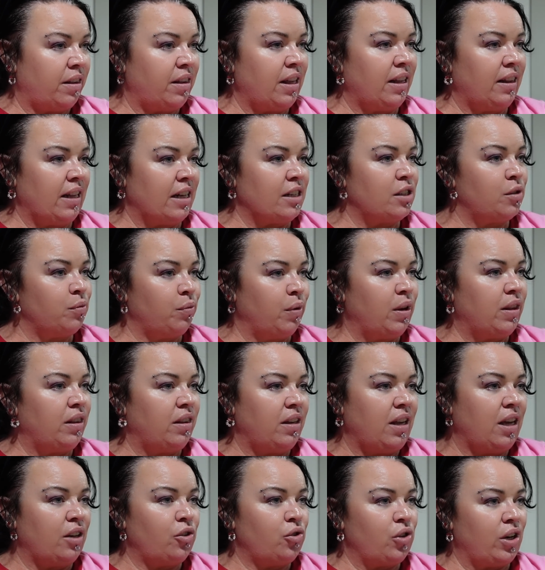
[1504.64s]
think that's when
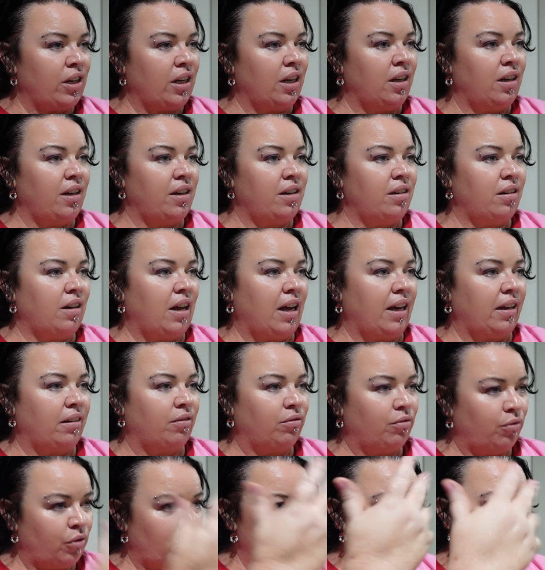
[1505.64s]
the adrenaline like
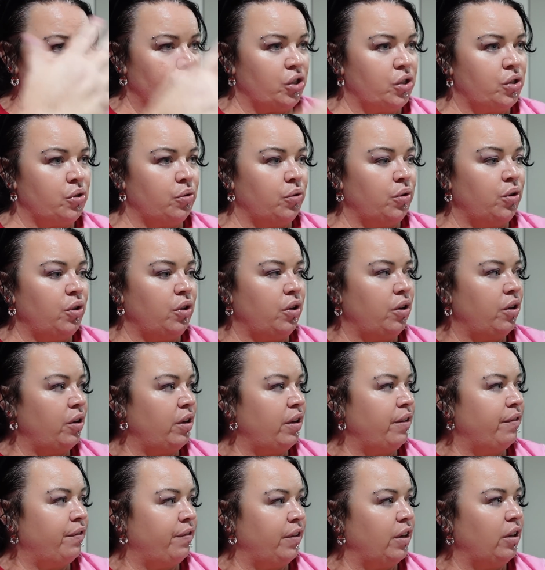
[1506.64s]
rushes through you.
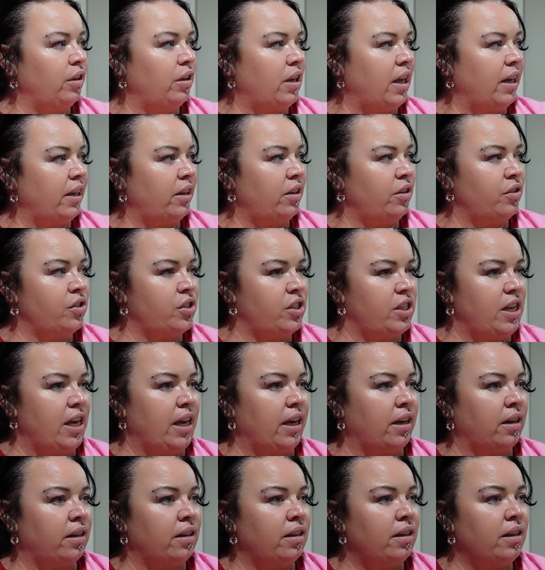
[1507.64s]
You feel like you're
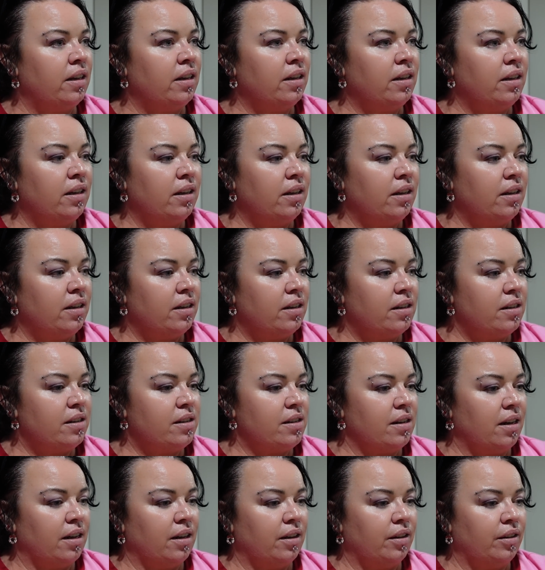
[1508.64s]
sick.
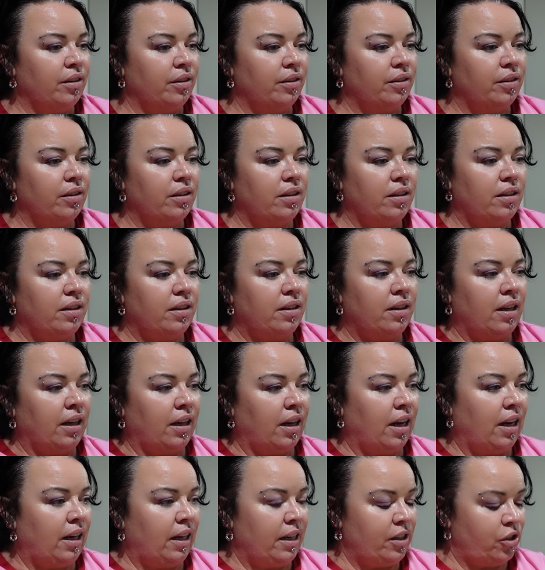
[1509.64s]
So like
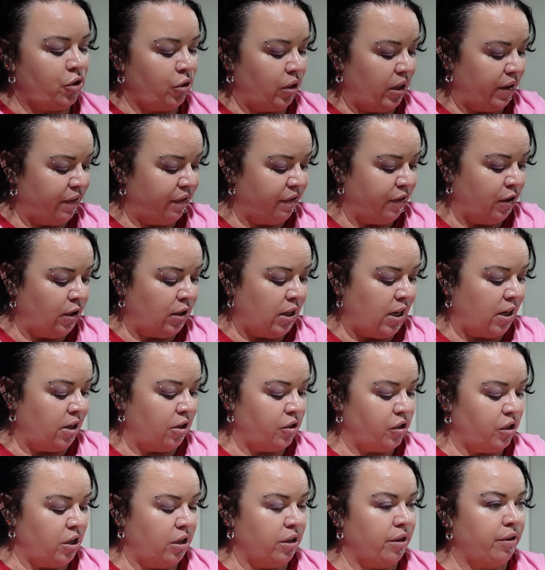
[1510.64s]
I literally felt like I
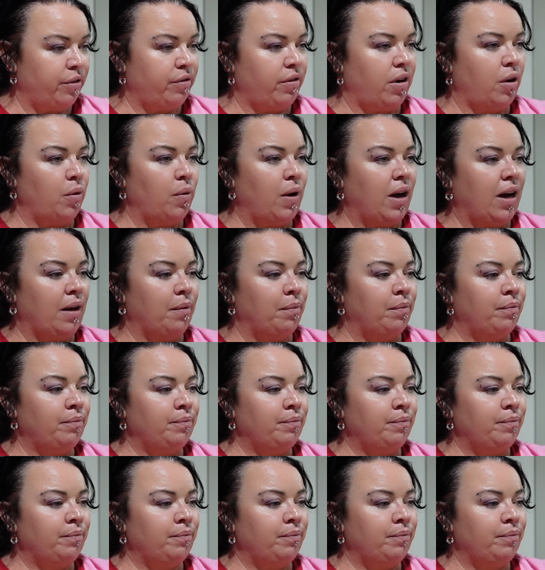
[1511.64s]
was going to throw up.